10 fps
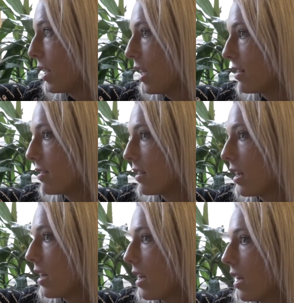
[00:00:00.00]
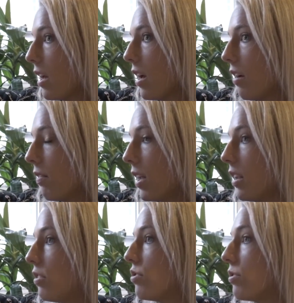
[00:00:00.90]
minutes of
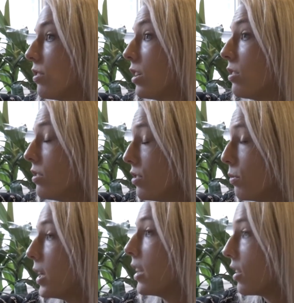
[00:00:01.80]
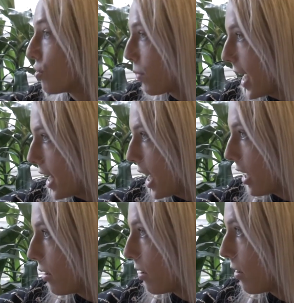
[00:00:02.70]
it doing the training